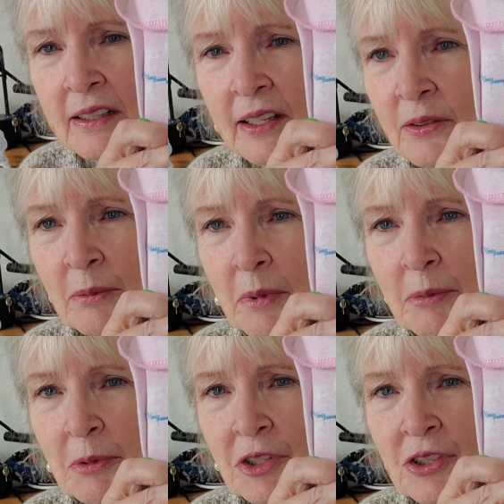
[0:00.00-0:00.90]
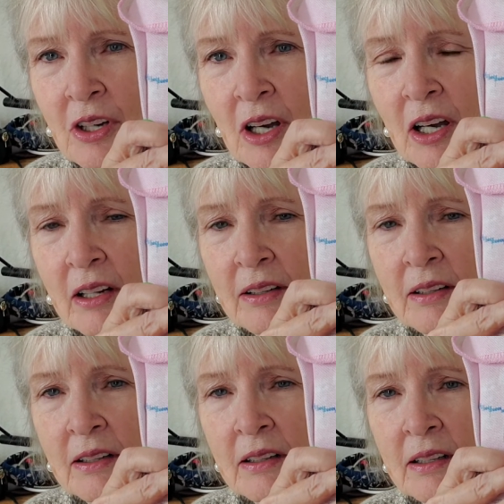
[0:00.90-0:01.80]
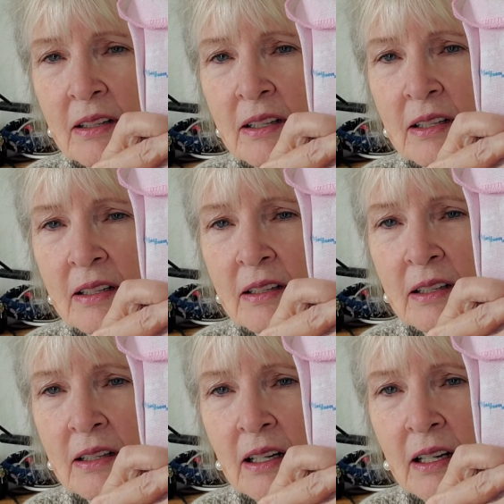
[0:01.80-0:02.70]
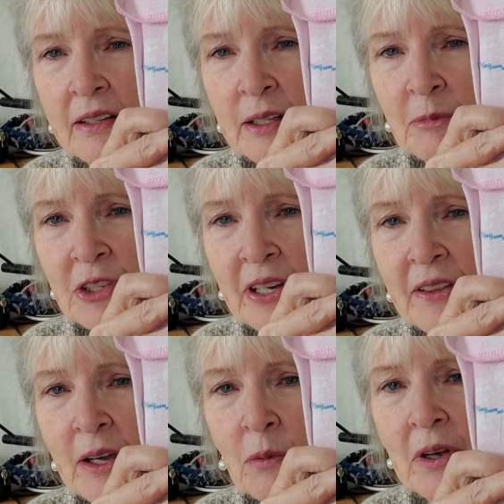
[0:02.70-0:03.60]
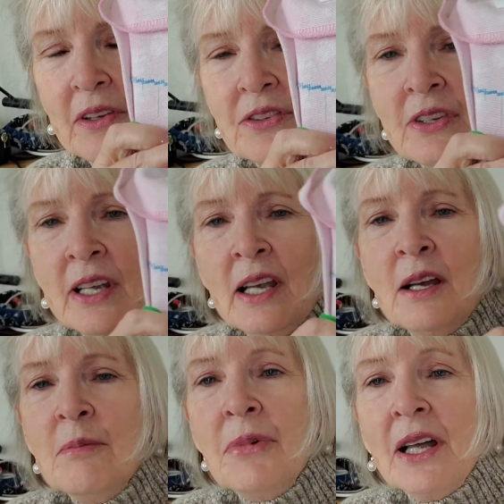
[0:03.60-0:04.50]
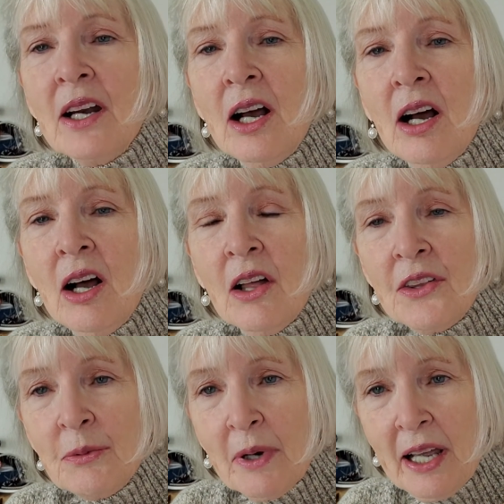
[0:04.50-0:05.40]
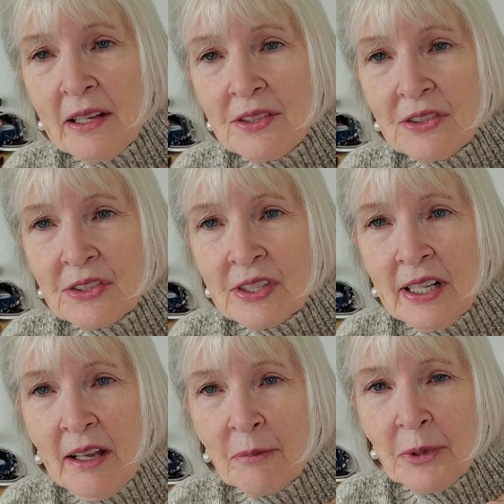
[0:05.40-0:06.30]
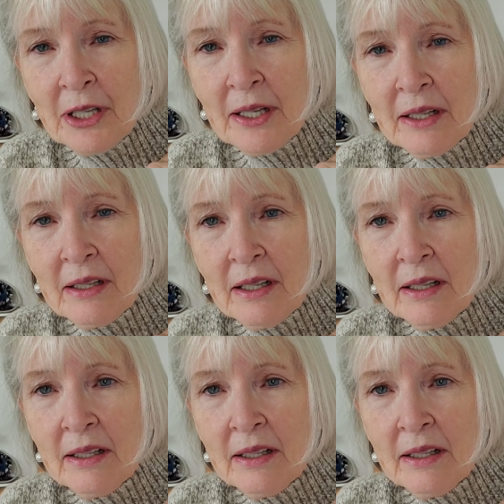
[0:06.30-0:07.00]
I don't remember which odd number day that was, but all the rest have been.